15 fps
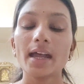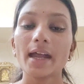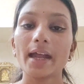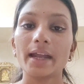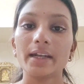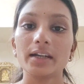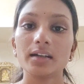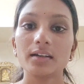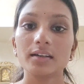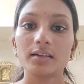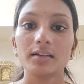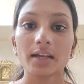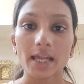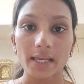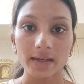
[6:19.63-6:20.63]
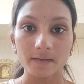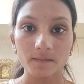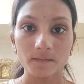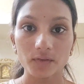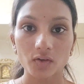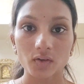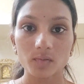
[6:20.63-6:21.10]
And dying
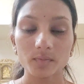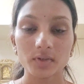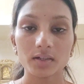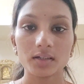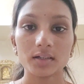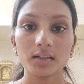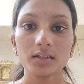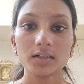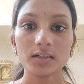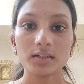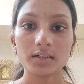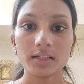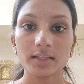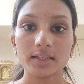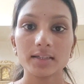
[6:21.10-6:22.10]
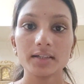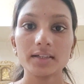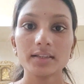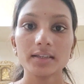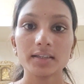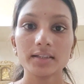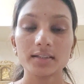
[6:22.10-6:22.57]
from a disease
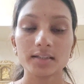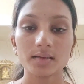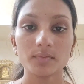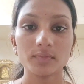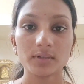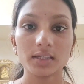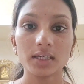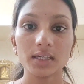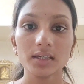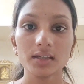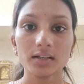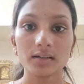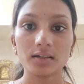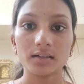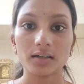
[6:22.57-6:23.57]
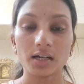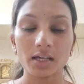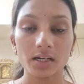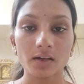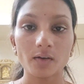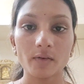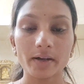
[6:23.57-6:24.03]
is something
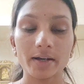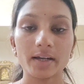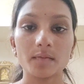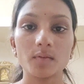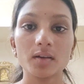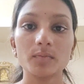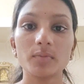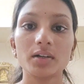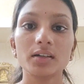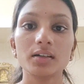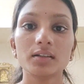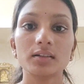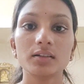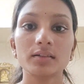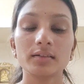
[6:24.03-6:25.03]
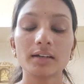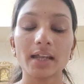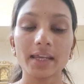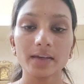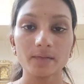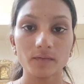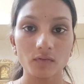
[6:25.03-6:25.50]
unavoidable, but
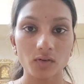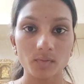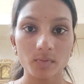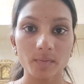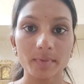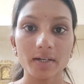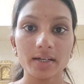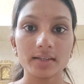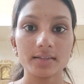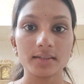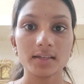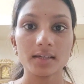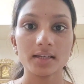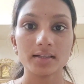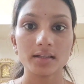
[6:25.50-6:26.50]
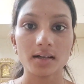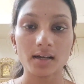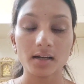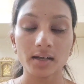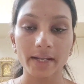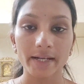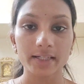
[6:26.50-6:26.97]
dying from a medicine is
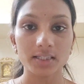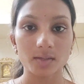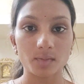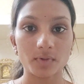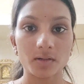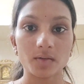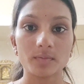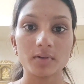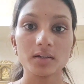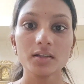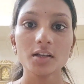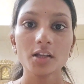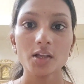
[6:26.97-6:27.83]
unacceptable.